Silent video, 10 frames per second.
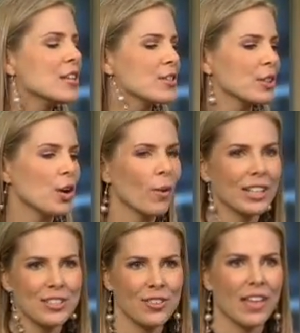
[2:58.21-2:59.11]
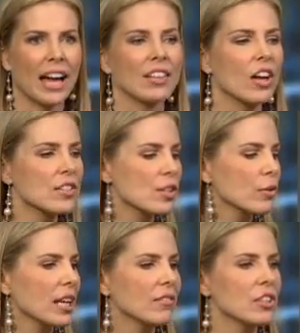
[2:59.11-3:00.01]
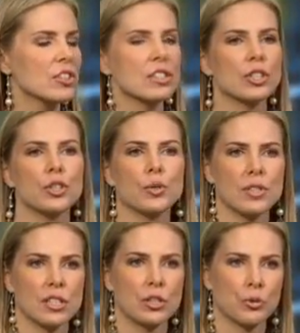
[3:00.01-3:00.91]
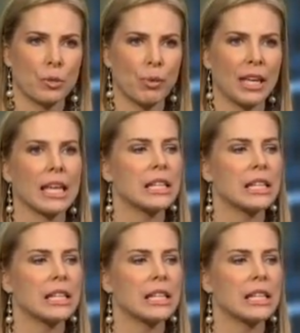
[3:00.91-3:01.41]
So you don't want to do that. And also, even just the juices dripping